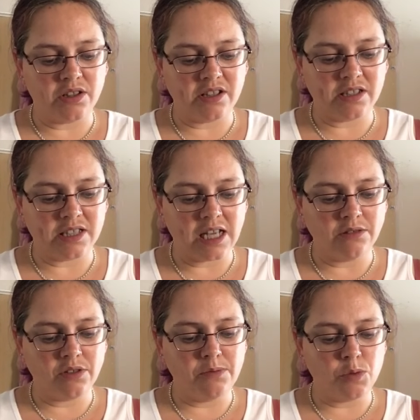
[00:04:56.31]
this
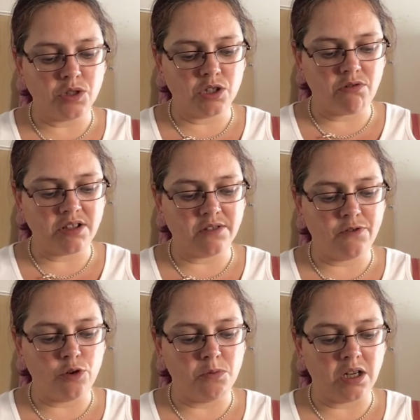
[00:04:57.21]
intensely moisturising
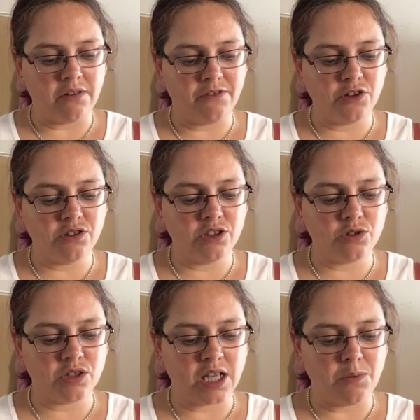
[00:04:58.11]
formula infuses
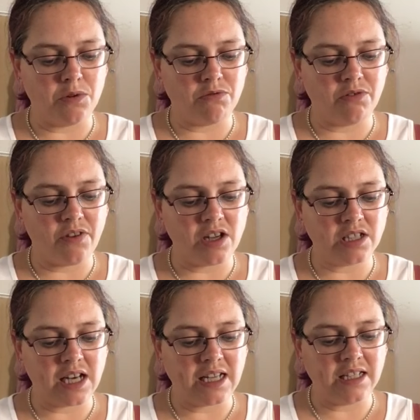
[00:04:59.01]
your skin with
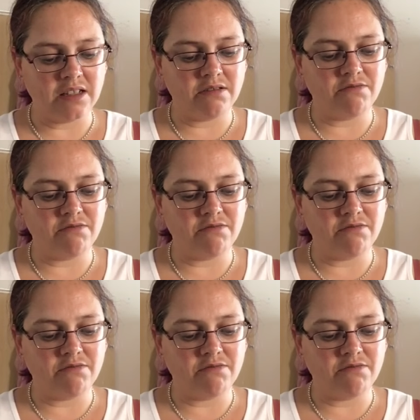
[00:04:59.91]
revitalising